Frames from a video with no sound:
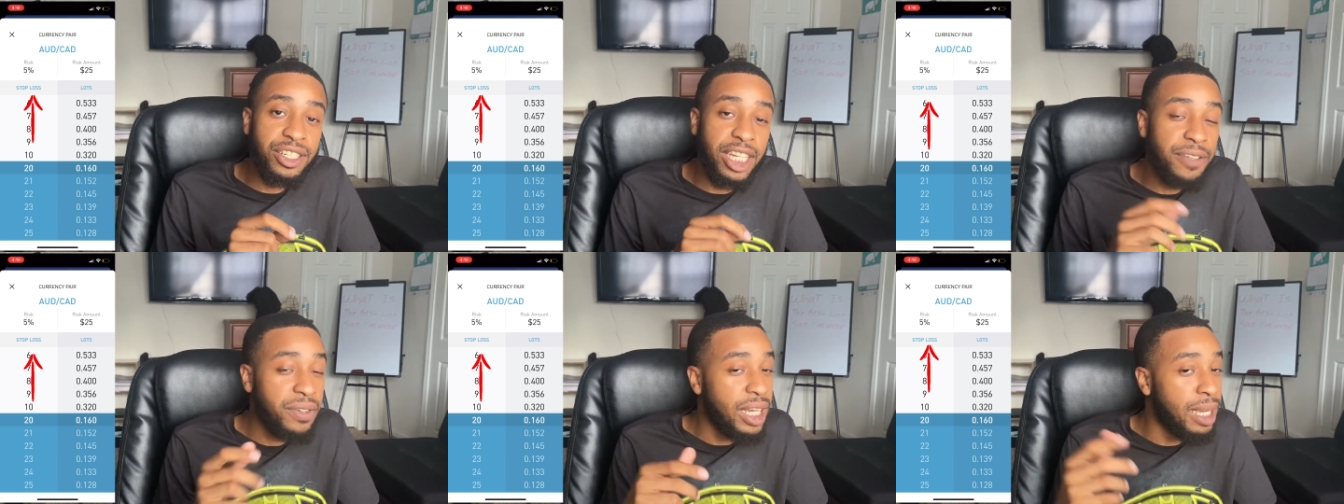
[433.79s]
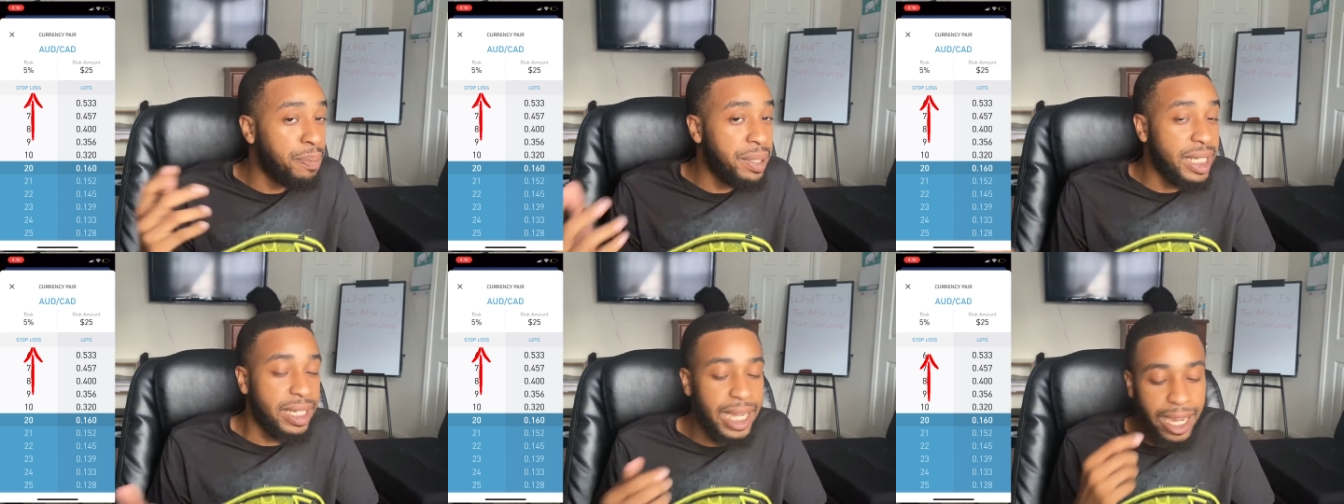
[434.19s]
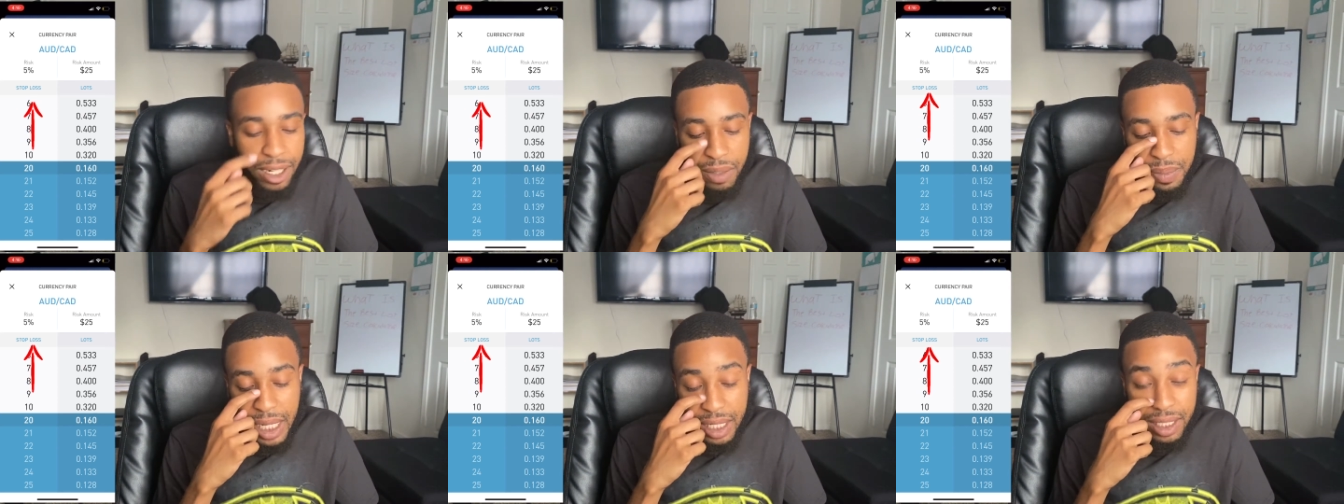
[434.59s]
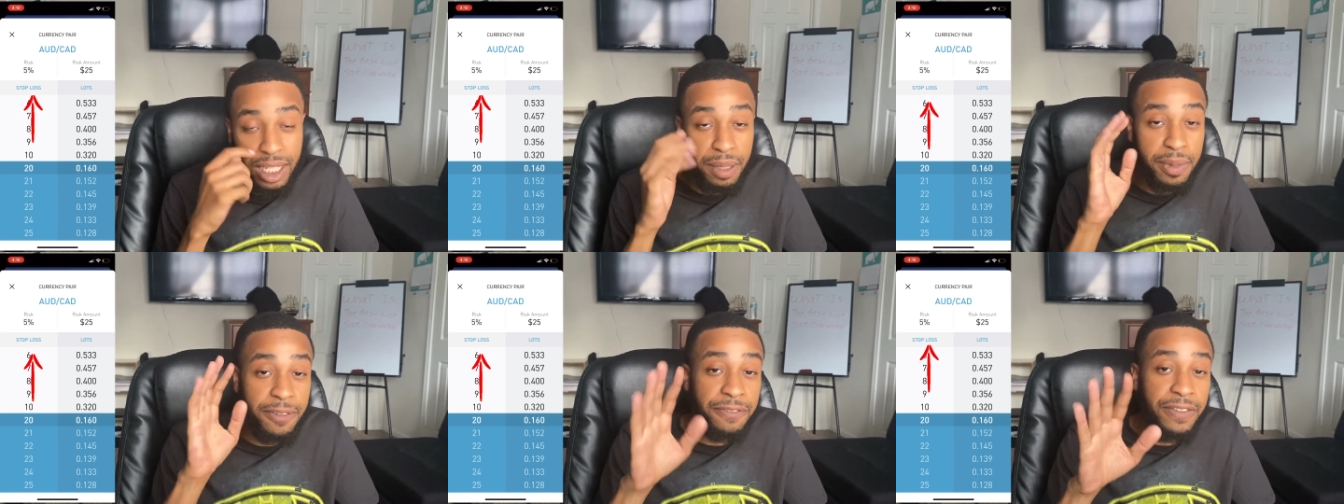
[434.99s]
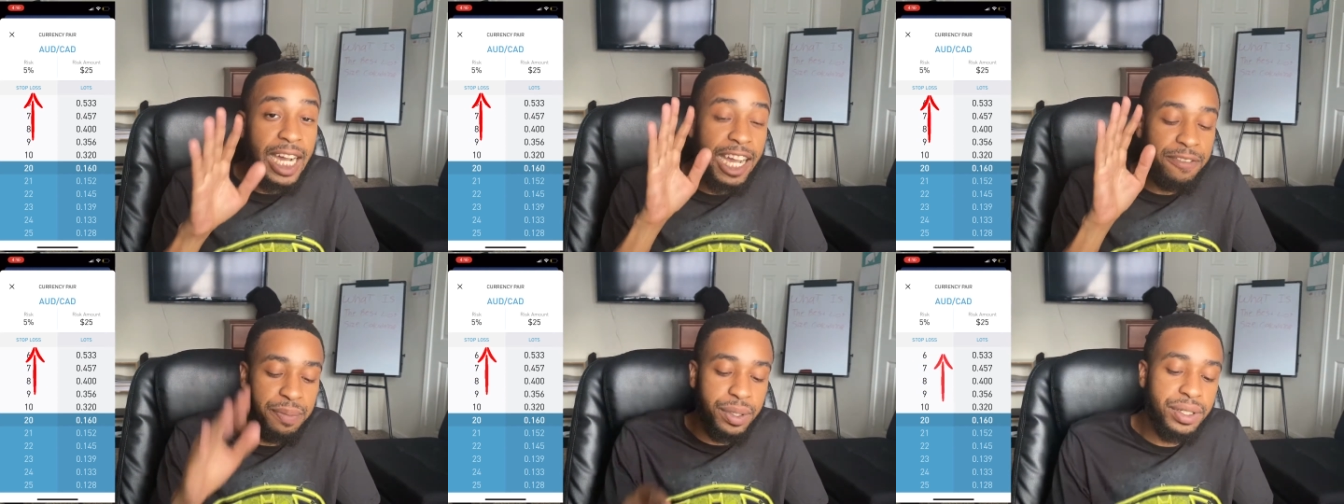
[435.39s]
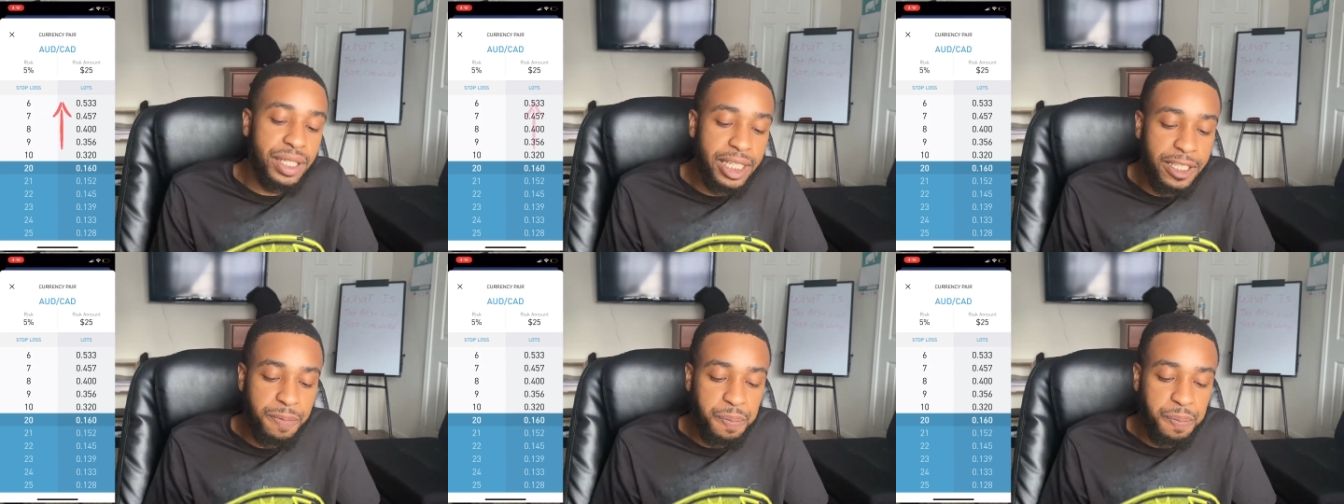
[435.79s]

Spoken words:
Even though I picked dollar amount, it's going to be 5%.